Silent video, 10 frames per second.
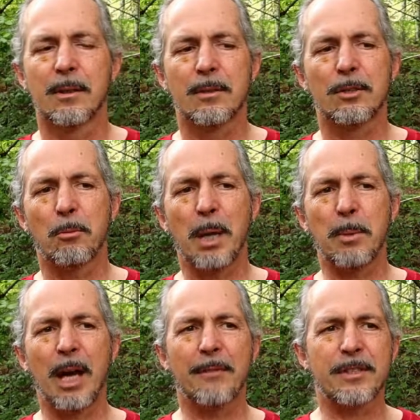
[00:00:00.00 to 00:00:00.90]
So
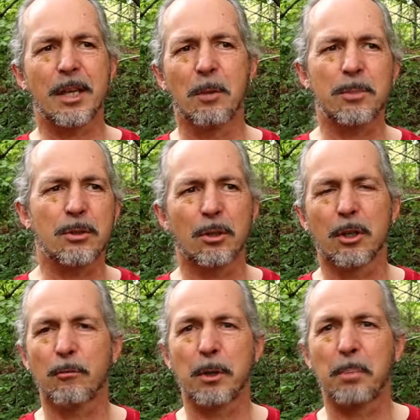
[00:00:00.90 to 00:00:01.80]
maybe I have some sort
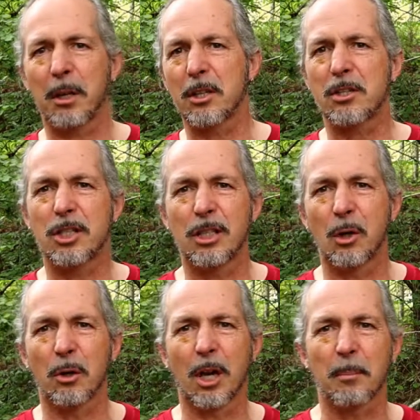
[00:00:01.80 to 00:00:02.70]
of rebellious chi
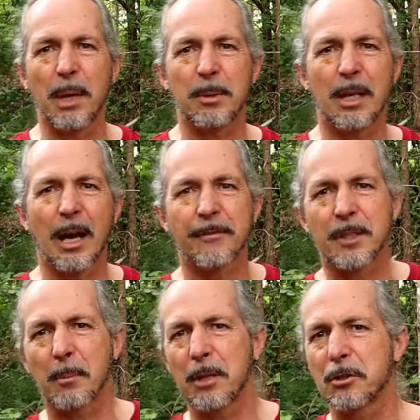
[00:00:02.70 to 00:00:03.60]
going on. Maybe I have
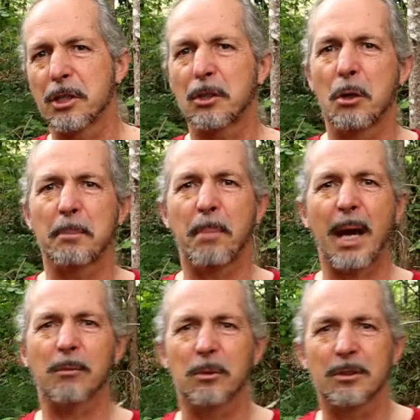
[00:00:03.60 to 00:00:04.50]
some energy going
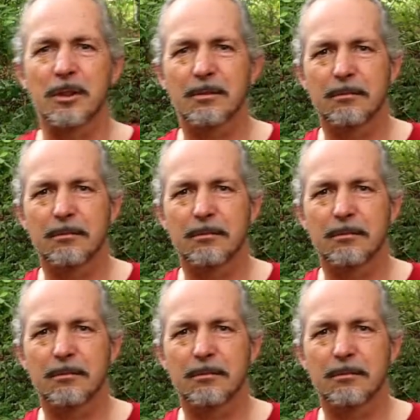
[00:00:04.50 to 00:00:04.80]
backwards.